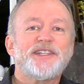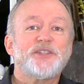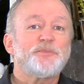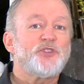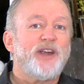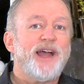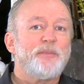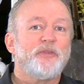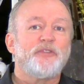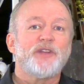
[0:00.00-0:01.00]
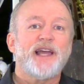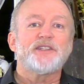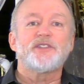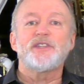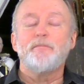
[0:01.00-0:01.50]
and subscribe if you'd like
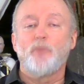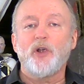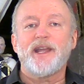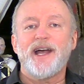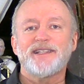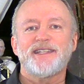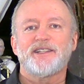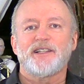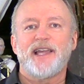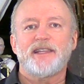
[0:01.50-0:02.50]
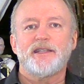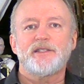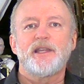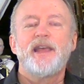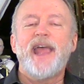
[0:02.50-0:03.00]
to see more content like this,